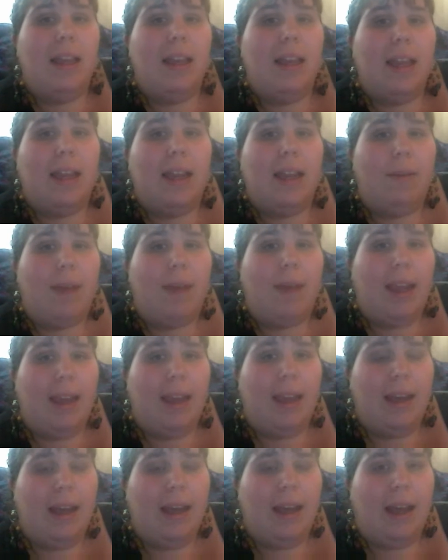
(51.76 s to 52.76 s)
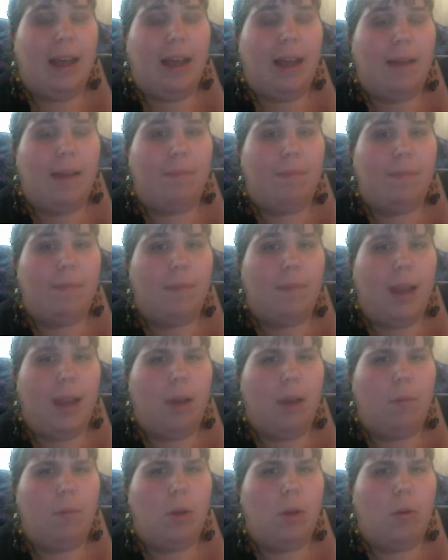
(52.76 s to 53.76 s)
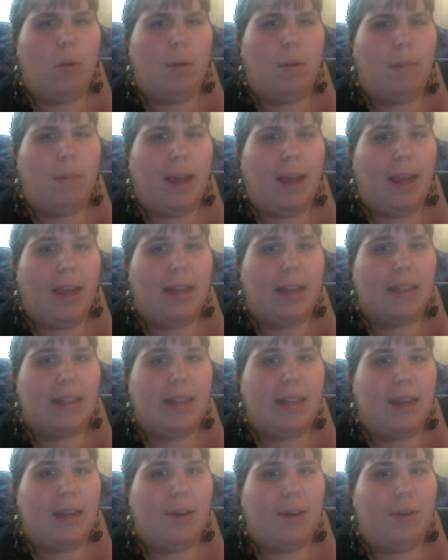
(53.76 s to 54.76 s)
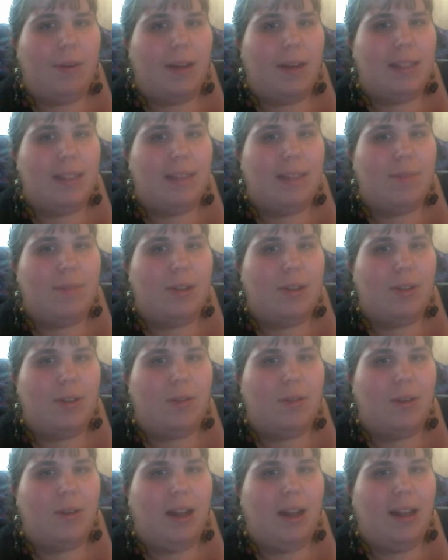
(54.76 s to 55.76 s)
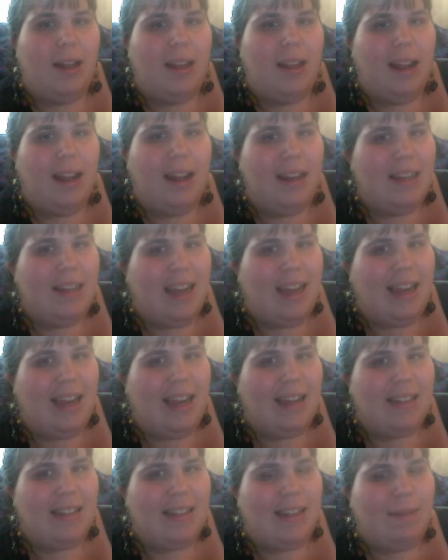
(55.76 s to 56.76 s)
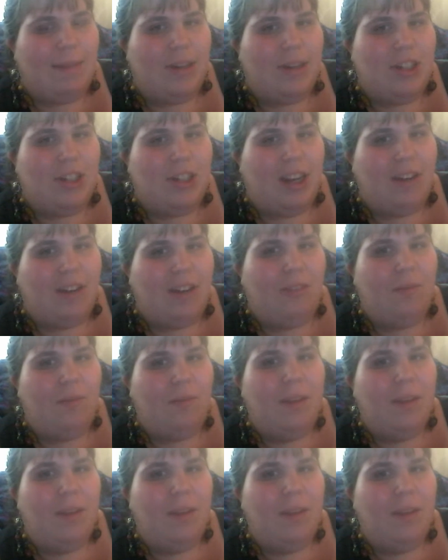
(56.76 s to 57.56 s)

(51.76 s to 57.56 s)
Anyway, um, I hope no one minds. I know I seem to do a lot of tags on my channel.